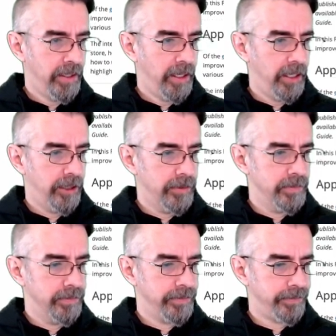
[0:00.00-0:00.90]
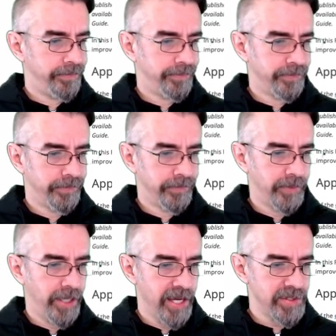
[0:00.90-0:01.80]

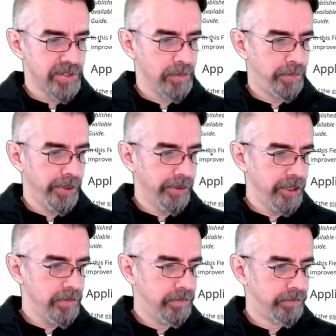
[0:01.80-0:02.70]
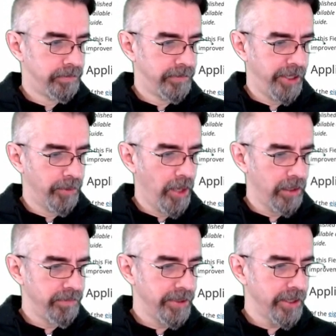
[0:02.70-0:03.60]
It has this completely
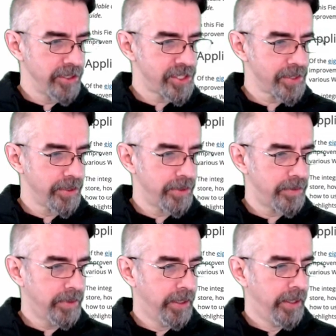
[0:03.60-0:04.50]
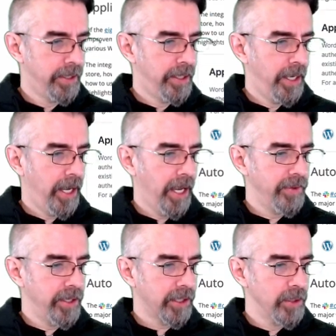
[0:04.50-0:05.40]
irrelevant intro, and
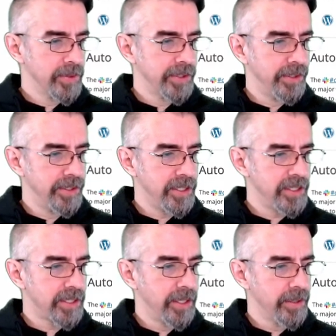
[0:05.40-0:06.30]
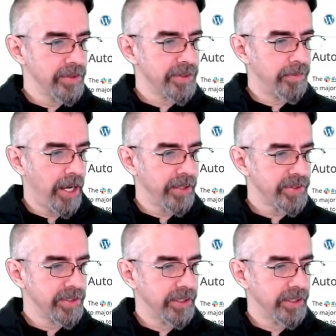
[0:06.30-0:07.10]
then it goes into the details about